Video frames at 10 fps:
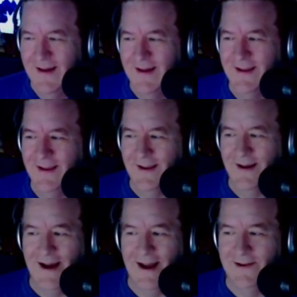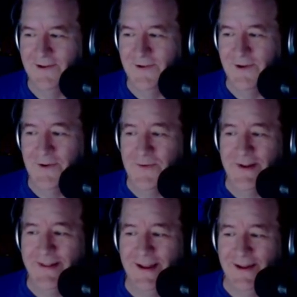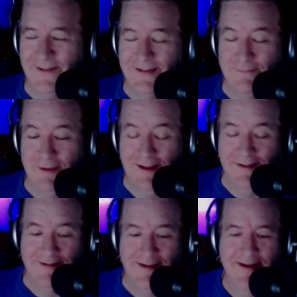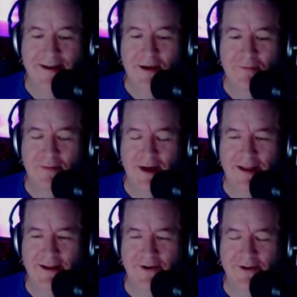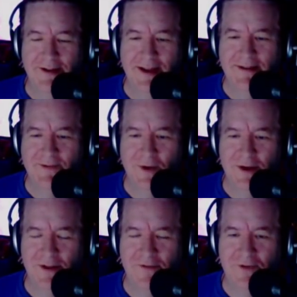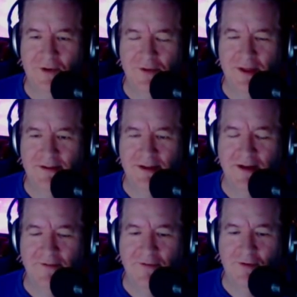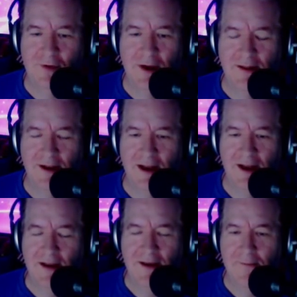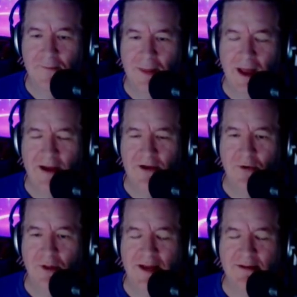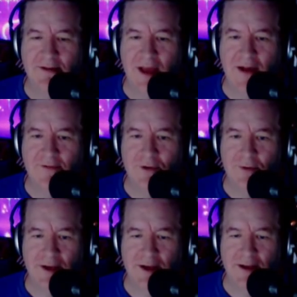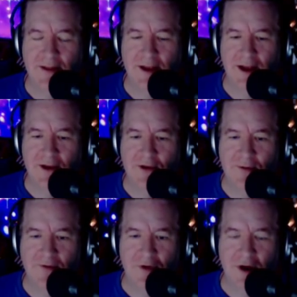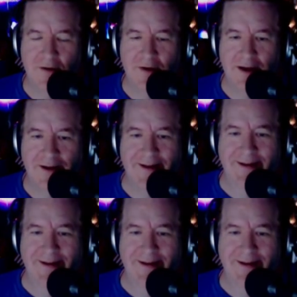Yeah, I don't know what the hell this means. But it's one of the few things that I've ever read that I know less after reading it than I knew before I read it.